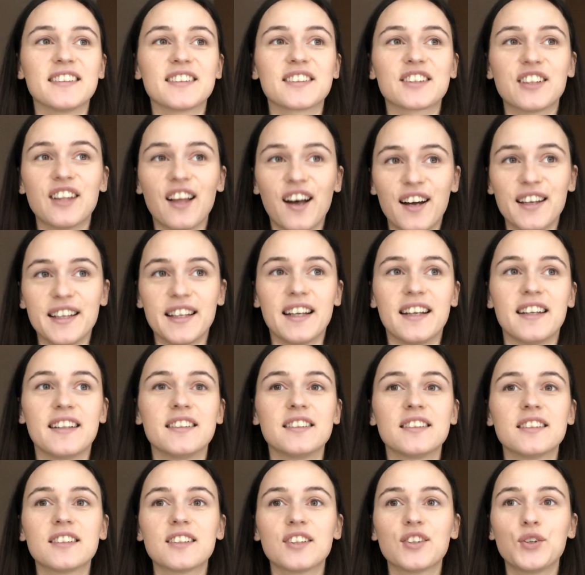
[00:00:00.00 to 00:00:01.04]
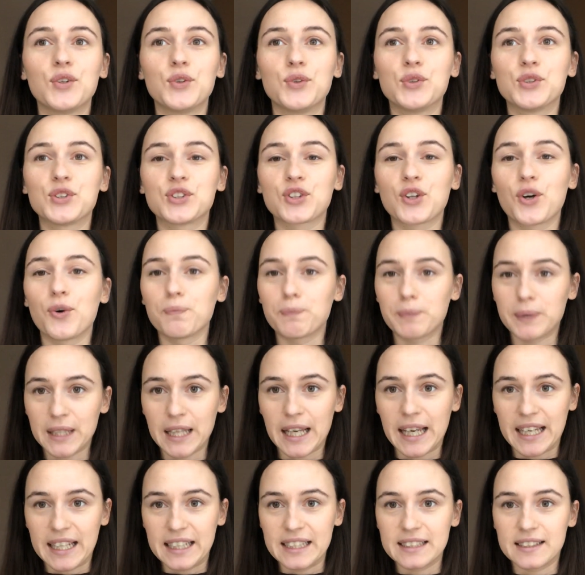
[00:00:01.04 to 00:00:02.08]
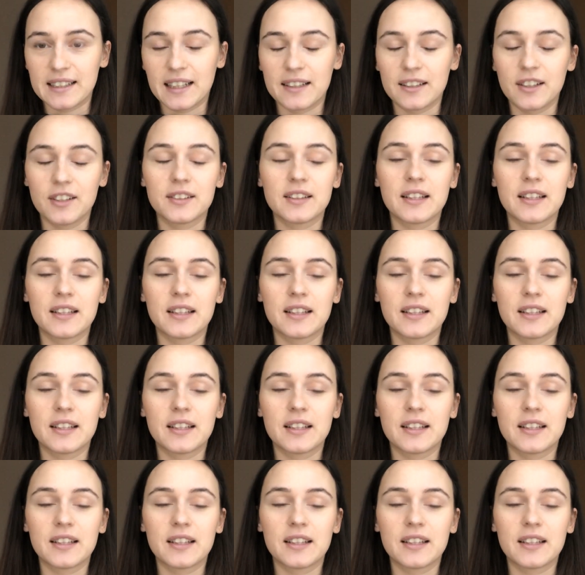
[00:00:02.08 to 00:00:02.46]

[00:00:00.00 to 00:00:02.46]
a client who's complained that